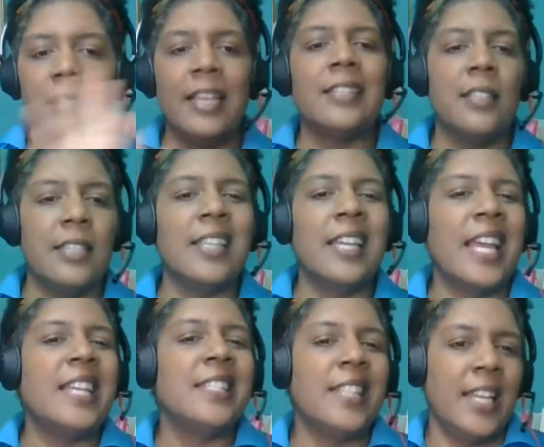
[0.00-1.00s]
that's it's a
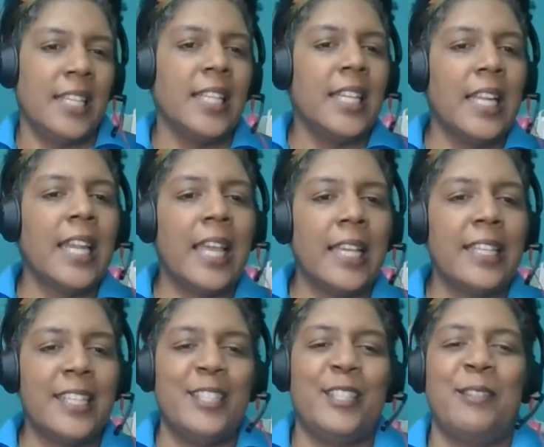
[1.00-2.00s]
nice title and I
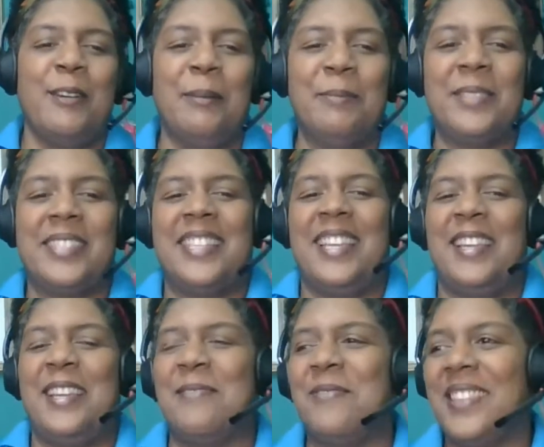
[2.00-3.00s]
like it, so I'm
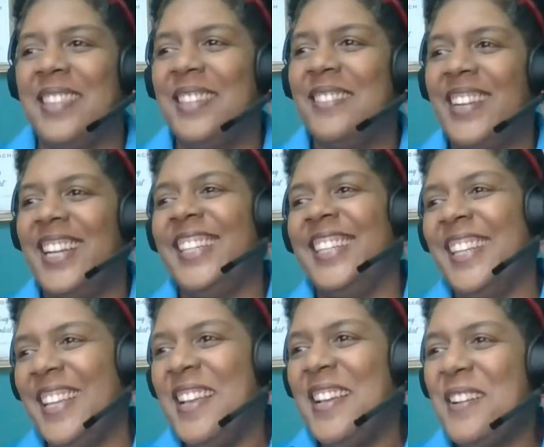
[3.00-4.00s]
sticking with it, right?
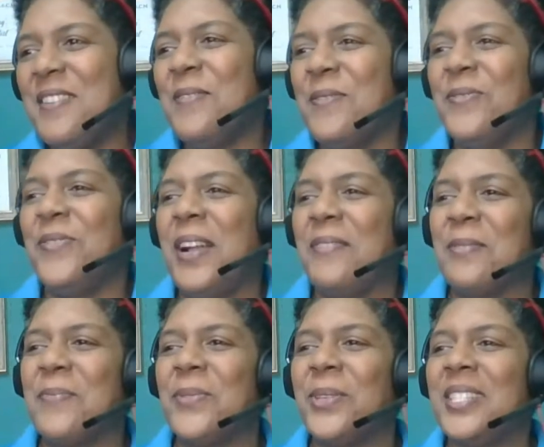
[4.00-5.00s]
5
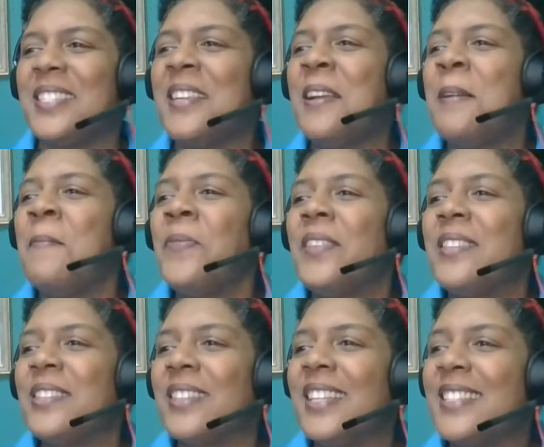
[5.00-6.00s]
reports.
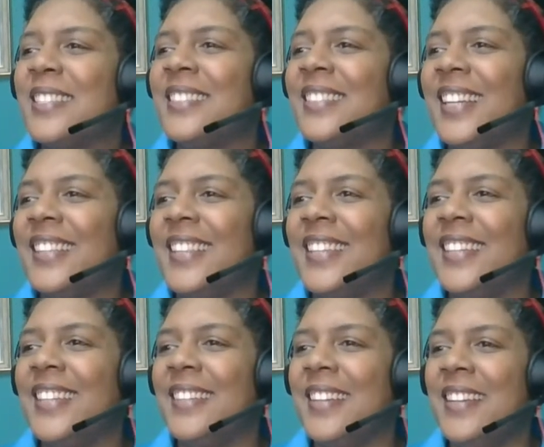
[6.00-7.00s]
So let's look at
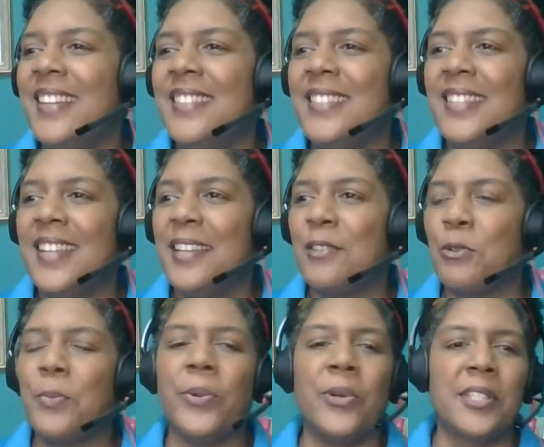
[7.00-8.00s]
the incident
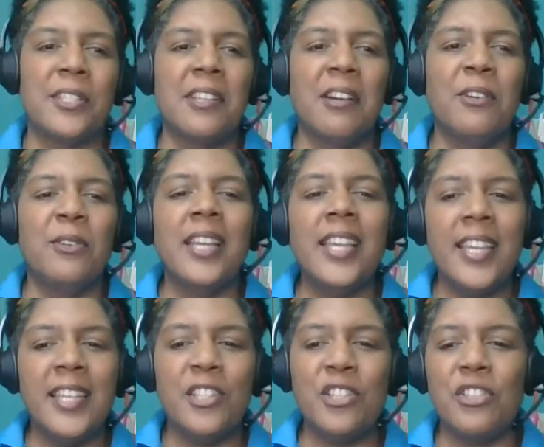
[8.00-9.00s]
reports. Now,
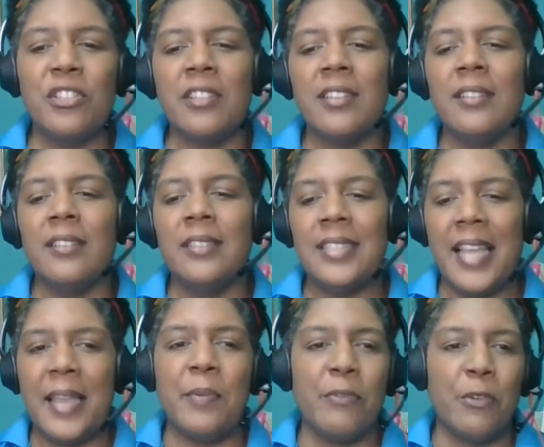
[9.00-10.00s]
each
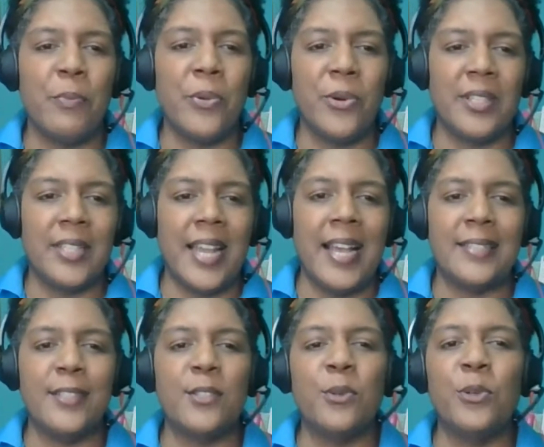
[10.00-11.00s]
type of report
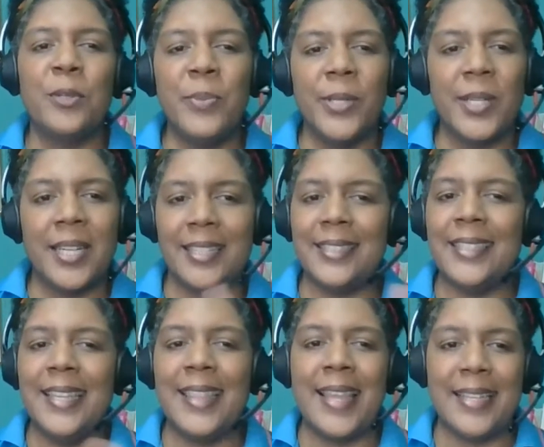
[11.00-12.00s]
has its own booklet
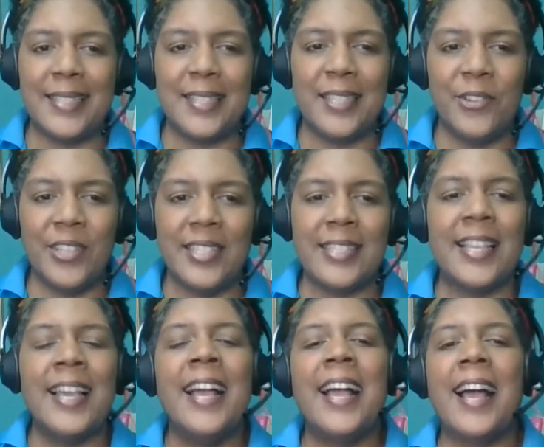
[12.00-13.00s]
in that
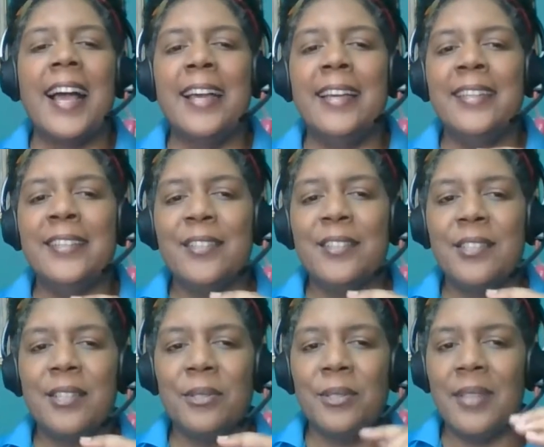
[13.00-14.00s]
series. And
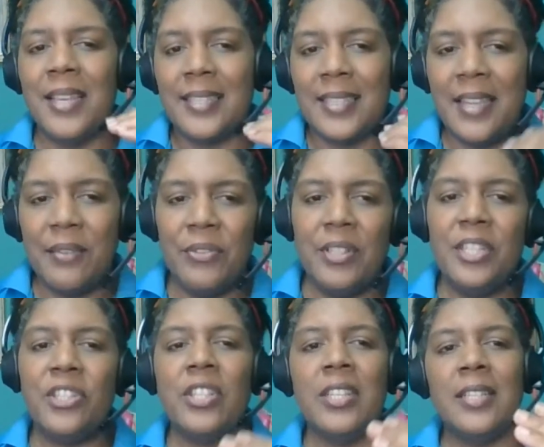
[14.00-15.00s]
so there's a
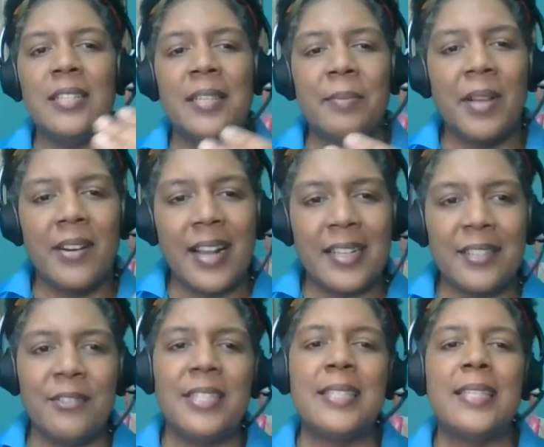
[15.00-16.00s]
definition, some
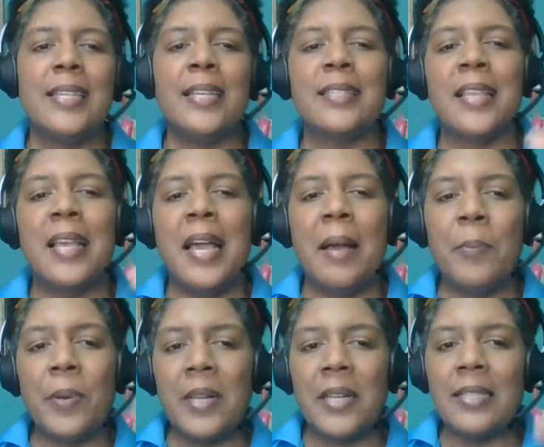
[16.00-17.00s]
characteristics,
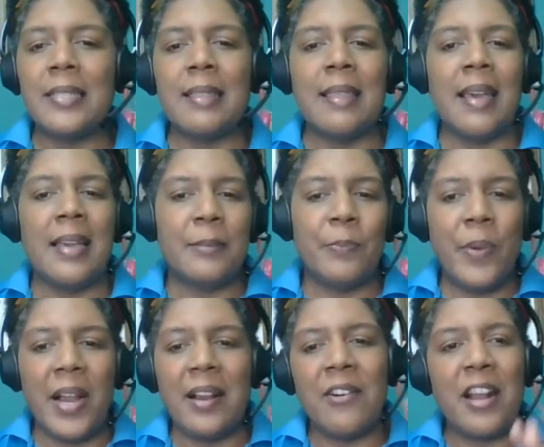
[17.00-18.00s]
plus that
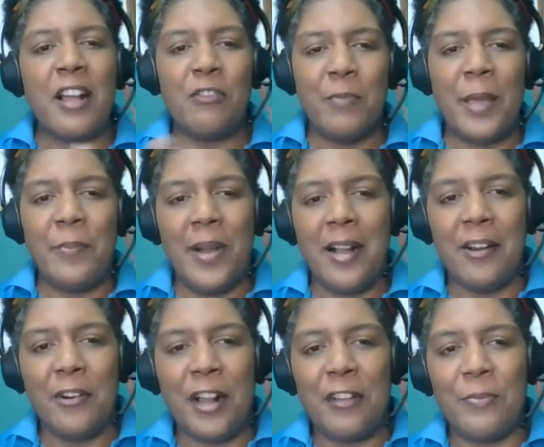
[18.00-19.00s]
paragraph by
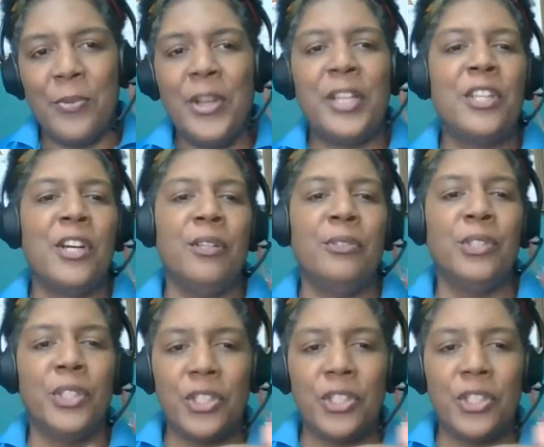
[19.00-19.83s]
paragraph breakdown